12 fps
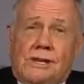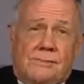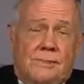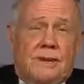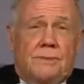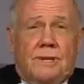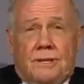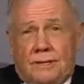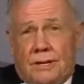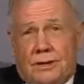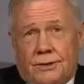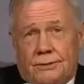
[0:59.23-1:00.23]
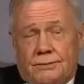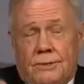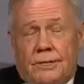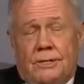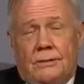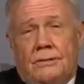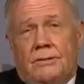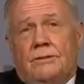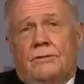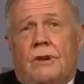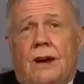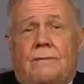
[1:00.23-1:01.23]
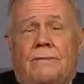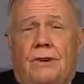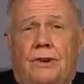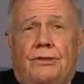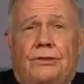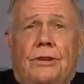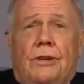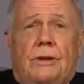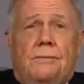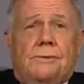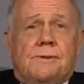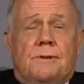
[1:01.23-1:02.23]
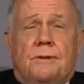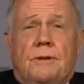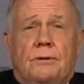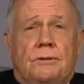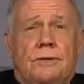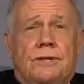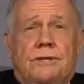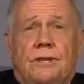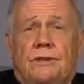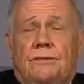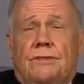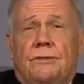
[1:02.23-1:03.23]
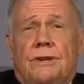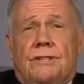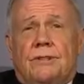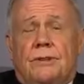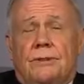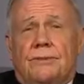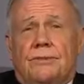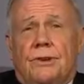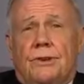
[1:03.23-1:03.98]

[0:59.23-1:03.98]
There may be another drop first, but no, these interest rates are